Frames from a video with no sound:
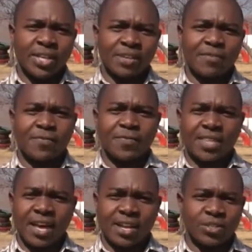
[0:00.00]
If
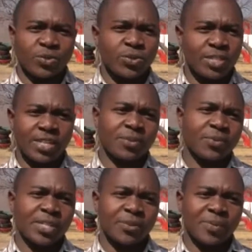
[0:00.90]
they are too sick,
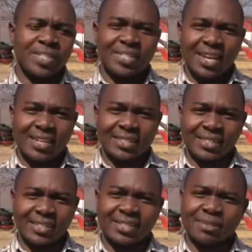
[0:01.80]
we try
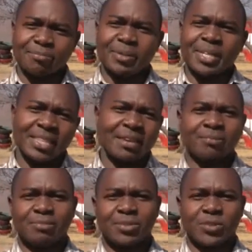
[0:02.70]
and bring
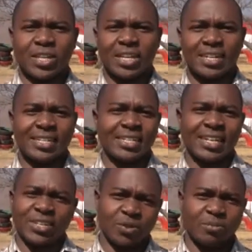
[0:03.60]
them to the
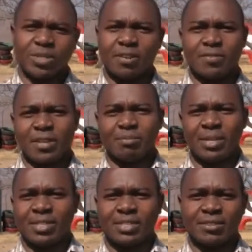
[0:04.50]
clinic and observe them
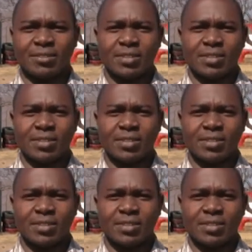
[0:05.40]
and